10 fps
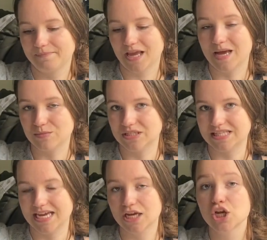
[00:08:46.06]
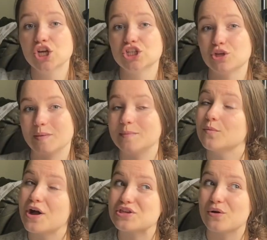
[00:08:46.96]
I'm just saying. So maybe
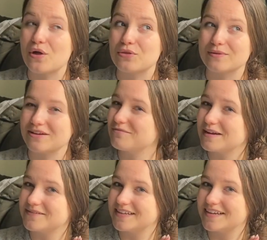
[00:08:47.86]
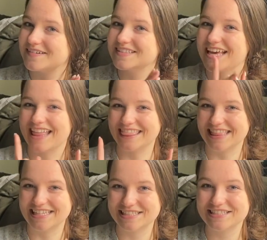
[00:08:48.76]
watch all 3 of my videos and
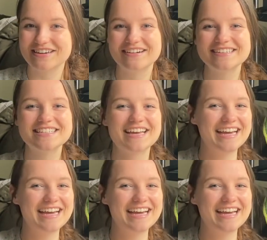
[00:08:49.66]
then start.